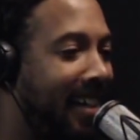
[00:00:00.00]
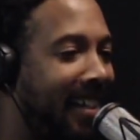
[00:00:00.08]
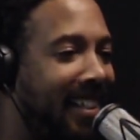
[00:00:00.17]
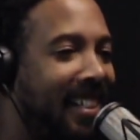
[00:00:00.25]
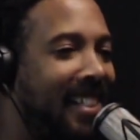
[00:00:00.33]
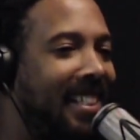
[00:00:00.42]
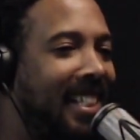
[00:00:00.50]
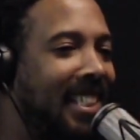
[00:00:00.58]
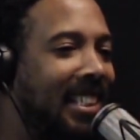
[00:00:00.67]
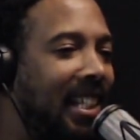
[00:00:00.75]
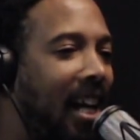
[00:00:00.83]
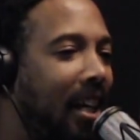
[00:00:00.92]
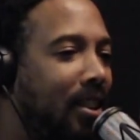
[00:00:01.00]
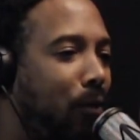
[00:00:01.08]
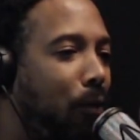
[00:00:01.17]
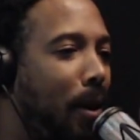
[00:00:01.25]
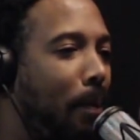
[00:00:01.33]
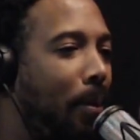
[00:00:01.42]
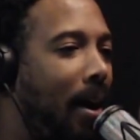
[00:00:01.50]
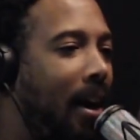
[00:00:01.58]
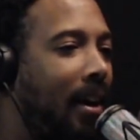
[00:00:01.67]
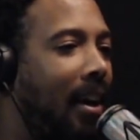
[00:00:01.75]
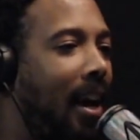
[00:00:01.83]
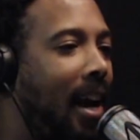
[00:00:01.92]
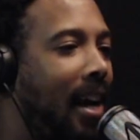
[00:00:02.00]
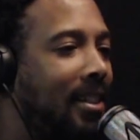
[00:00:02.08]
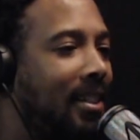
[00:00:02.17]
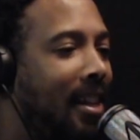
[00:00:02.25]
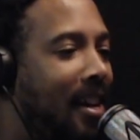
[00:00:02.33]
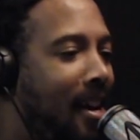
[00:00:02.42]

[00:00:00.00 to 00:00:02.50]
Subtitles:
This is the Knowledge is Free podcast.